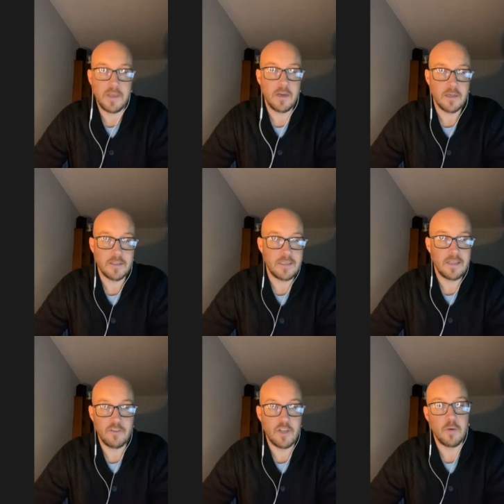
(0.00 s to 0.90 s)
younger didn't
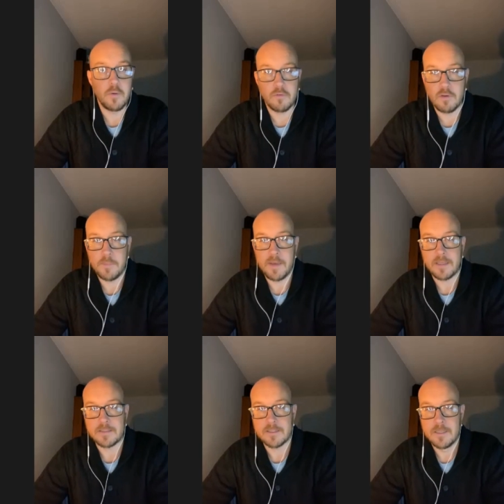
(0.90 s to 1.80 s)
even know what
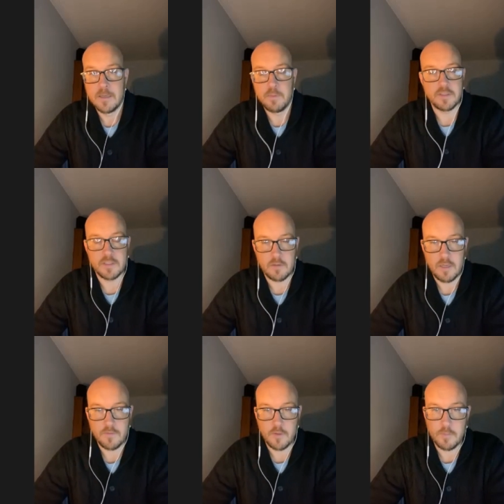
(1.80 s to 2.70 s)
remakes, but still
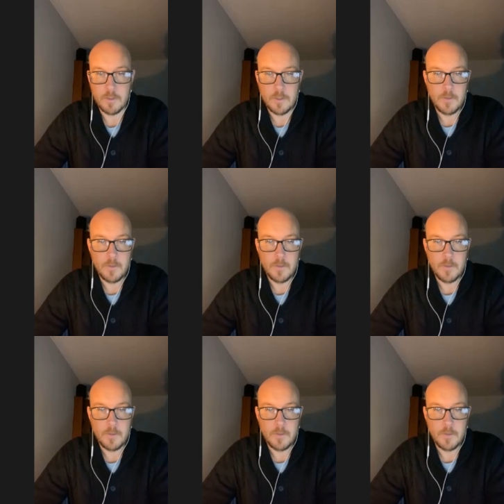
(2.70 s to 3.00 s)
loved them.